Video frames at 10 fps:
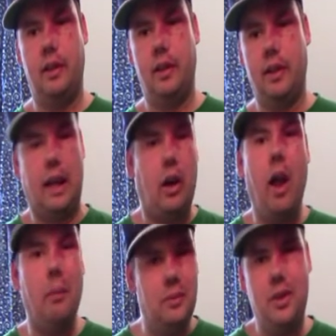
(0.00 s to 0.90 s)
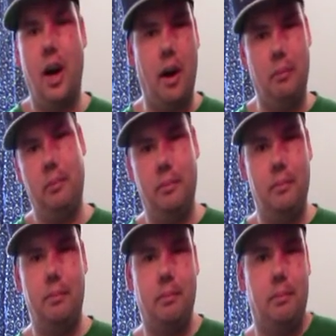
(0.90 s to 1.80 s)
they call them dumb,
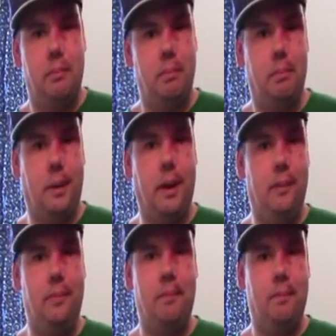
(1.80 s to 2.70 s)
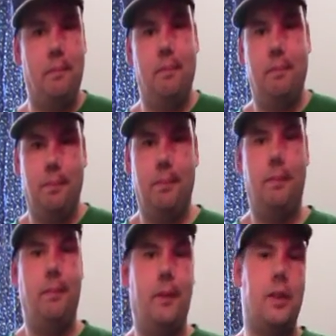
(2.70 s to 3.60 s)
but
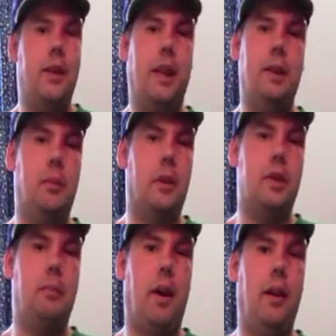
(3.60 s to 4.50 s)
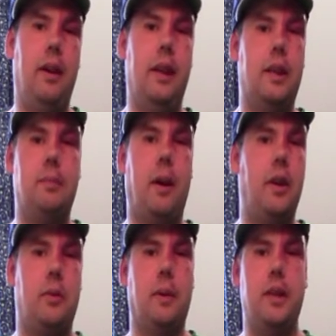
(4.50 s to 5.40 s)
there's nothing more smart in the smart
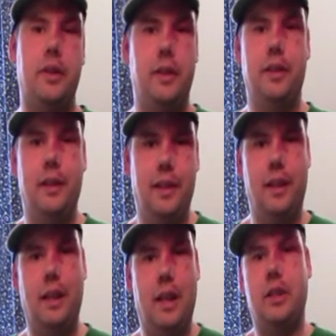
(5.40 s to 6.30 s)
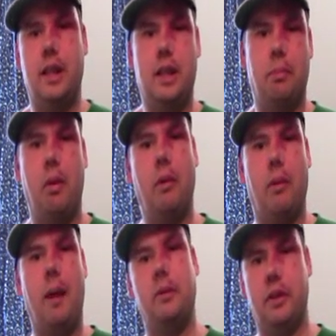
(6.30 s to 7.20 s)
switch. It's just a
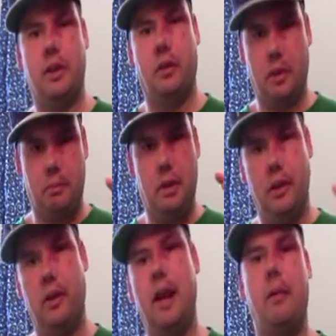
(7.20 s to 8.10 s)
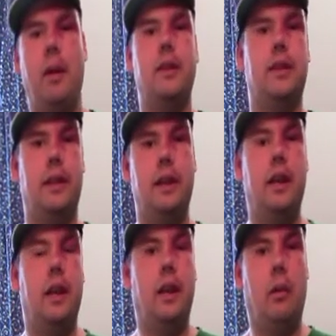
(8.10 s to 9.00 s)
program. It's just a little computer that runs it.
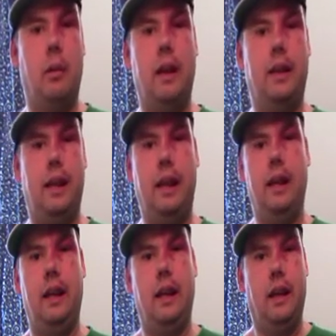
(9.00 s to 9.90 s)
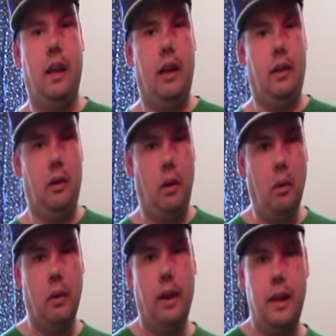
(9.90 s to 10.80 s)
With the
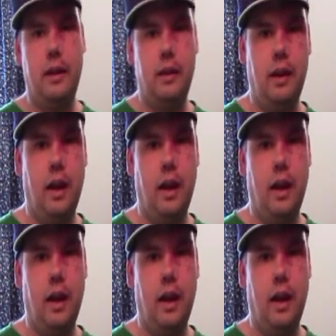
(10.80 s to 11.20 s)
lower end